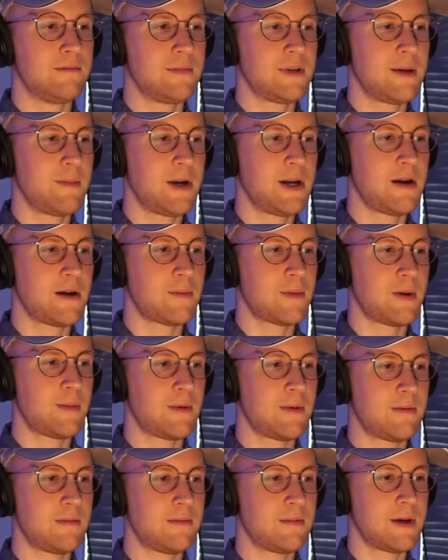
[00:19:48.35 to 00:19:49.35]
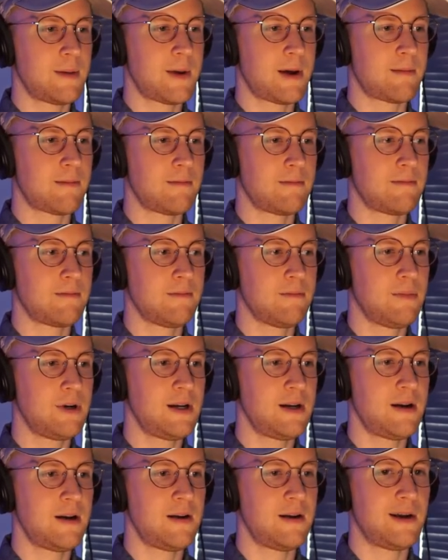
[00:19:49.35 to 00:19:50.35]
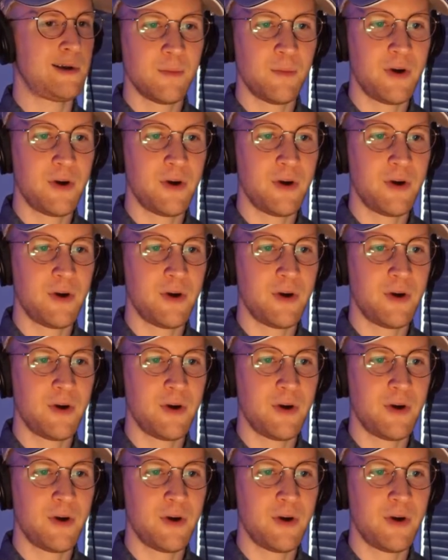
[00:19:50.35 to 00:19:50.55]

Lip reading: Come on. Put it on there.